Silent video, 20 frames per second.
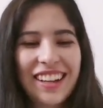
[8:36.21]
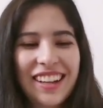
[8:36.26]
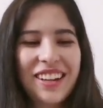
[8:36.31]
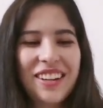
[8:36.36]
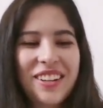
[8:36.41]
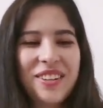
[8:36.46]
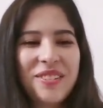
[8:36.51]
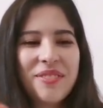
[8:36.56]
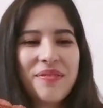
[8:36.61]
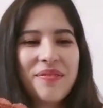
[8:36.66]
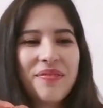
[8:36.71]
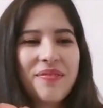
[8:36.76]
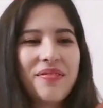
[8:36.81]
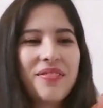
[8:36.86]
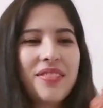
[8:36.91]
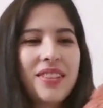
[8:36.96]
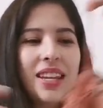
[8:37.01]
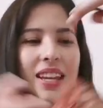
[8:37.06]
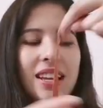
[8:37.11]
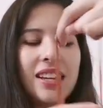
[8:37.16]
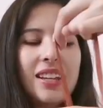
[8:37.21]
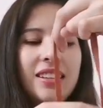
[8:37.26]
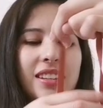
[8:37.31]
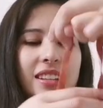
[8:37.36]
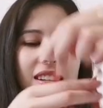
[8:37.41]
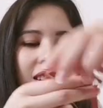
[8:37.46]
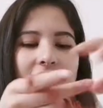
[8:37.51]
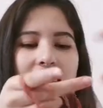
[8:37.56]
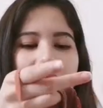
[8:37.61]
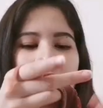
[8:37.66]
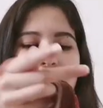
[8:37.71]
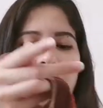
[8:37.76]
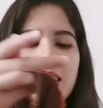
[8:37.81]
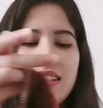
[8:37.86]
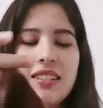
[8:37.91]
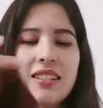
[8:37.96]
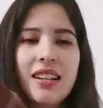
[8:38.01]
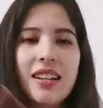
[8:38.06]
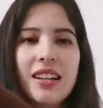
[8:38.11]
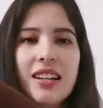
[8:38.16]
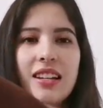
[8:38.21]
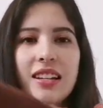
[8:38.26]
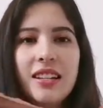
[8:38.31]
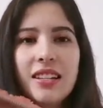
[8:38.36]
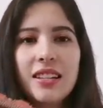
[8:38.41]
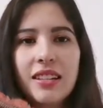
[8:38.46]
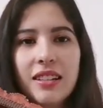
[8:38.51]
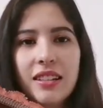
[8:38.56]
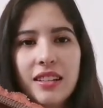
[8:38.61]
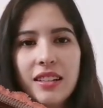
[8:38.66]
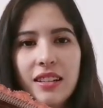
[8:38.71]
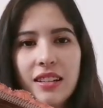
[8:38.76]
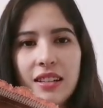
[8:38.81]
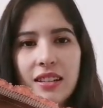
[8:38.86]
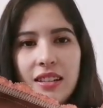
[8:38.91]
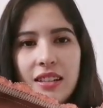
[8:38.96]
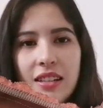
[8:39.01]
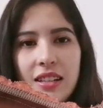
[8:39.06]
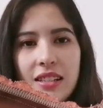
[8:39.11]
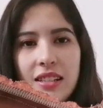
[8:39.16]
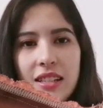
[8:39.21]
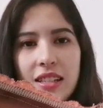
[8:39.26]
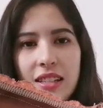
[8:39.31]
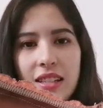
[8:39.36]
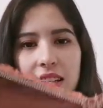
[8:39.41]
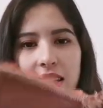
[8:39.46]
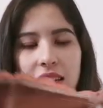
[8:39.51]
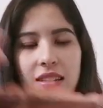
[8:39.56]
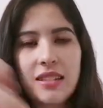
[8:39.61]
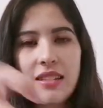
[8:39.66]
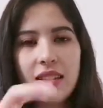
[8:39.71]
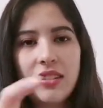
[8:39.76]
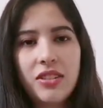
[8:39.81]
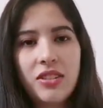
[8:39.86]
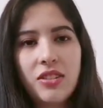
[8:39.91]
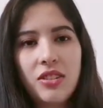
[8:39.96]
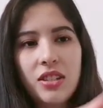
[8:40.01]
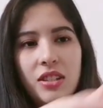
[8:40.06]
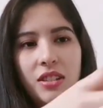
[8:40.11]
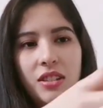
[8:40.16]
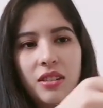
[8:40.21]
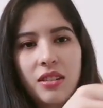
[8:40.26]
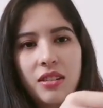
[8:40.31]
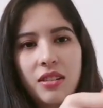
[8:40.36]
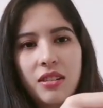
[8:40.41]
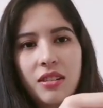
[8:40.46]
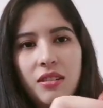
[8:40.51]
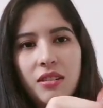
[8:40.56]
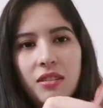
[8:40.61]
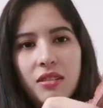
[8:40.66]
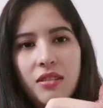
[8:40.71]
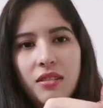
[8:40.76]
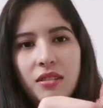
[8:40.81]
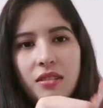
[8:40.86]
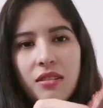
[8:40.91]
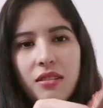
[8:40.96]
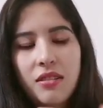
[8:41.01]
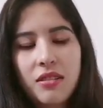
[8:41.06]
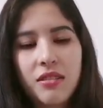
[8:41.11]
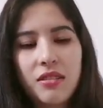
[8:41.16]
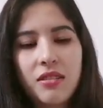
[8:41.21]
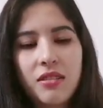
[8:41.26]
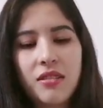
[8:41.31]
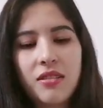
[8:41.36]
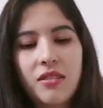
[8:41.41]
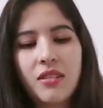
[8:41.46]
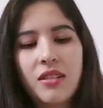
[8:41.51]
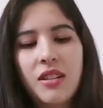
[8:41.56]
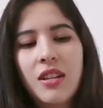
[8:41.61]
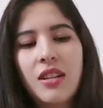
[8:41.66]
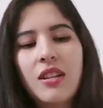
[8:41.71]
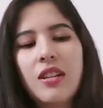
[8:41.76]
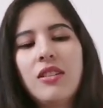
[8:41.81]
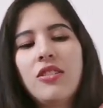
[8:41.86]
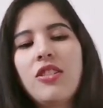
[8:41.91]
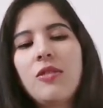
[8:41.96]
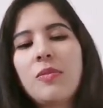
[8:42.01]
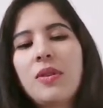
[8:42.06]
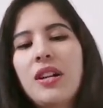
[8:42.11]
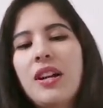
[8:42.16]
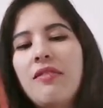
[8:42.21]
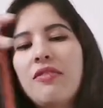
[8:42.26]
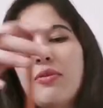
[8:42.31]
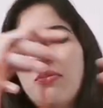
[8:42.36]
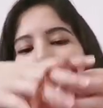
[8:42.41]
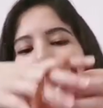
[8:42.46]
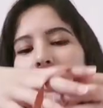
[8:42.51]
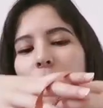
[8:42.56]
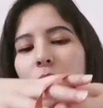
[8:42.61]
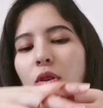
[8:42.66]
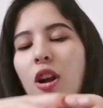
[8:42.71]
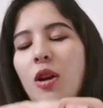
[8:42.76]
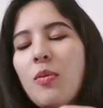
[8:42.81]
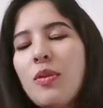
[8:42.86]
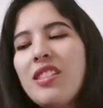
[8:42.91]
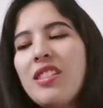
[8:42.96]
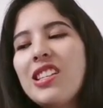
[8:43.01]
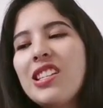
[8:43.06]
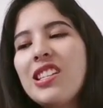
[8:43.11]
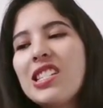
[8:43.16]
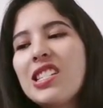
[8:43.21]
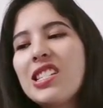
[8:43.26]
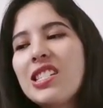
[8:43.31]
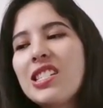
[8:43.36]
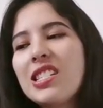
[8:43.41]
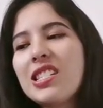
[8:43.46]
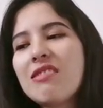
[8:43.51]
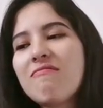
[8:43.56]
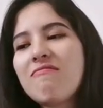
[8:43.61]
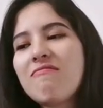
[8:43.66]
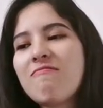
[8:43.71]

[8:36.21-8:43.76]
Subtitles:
yeah, and then on the inside, it's like this. It's just, so I'm gonna have to wear a bra with this.